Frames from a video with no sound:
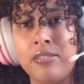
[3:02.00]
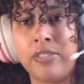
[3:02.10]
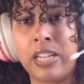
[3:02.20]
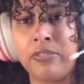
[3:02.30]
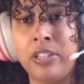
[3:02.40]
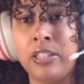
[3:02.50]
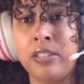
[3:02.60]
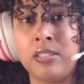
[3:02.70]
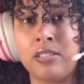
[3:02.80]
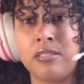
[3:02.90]
thankfully,
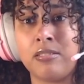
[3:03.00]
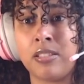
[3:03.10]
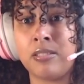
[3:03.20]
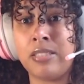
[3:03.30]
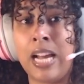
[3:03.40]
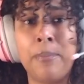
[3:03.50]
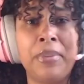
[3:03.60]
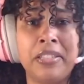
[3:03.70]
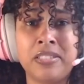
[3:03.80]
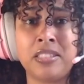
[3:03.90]
because the
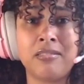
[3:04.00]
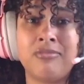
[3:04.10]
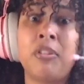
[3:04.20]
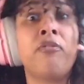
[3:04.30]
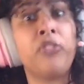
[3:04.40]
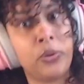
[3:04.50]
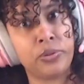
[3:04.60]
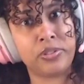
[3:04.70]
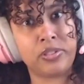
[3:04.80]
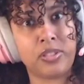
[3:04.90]
ambulance
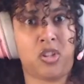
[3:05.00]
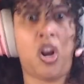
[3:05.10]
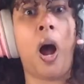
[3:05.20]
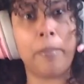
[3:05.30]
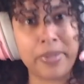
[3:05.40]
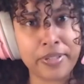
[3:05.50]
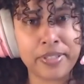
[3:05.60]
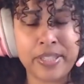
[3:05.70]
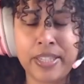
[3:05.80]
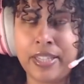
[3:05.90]
refused to come.
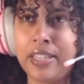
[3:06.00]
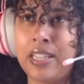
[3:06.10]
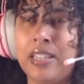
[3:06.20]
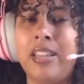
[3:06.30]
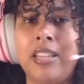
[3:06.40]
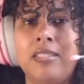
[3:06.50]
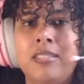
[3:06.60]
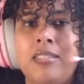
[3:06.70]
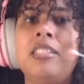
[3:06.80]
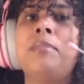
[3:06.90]
They
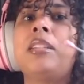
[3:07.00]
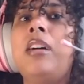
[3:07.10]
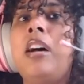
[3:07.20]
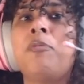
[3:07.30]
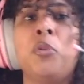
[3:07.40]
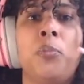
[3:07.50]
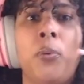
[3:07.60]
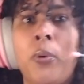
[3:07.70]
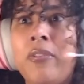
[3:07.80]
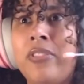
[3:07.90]
seem to have more
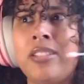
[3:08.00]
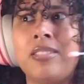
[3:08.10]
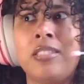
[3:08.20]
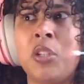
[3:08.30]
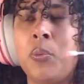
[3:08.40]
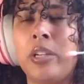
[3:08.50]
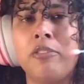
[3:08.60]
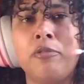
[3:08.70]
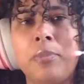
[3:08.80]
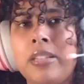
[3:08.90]
important things to deal
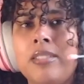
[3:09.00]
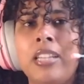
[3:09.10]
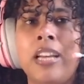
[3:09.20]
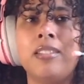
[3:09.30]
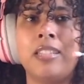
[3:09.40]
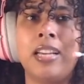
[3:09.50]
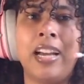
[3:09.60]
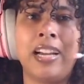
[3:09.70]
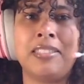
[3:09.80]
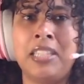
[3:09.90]
with. But yeah, the
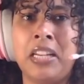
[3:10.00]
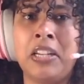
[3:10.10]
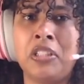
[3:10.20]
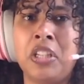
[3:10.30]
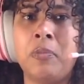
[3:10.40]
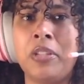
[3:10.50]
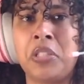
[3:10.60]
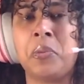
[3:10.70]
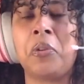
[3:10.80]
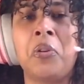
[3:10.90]
accident in the gym where
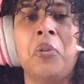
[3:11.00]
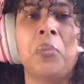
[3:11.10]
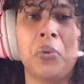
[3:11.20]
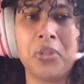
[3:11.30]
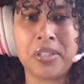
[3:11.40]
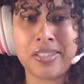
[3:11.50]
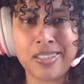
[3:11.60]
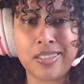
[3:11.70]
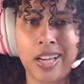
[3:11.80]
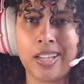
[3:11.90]
someone can't walk,
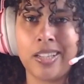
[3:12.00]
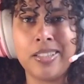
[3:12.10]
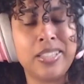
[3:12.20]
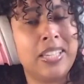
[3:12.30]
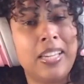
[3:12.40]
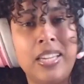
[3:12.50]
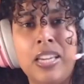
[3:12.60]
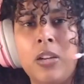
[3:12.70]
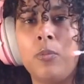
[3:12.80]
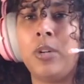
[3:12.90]
okay.
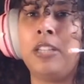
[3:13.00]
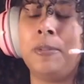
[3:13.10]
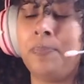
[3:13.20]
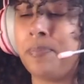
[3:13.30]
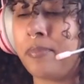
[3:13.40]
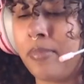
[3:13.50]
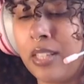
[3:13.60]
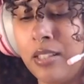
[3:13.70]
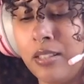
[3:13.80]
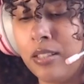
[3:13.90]
Well,
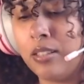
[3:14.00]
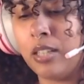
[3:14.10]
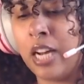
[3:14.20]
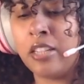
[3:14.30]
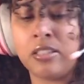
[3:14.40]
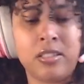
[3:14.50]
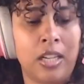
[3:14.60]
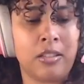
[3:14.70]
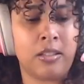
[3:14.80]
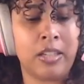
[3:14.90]
I
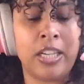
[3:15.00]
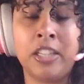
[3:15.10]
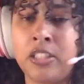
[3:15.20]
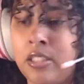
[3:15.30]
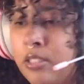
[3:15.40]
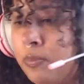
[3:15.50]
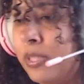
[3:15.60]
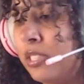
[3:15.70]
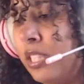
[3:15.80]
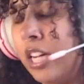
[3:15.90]
understand the NHS is
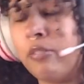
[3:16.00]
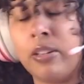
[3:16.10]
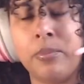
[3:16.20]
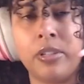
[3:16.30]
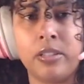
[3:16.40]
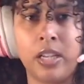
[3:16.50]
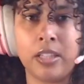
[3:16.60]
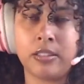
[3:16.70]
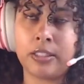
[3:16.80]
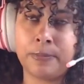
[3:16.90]
busy anyway, but
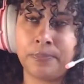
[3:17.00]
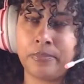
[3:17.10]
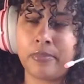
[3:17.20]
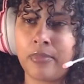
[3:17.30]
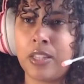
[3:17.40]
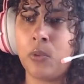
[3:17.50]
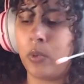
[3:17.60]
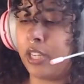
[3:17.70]
like, what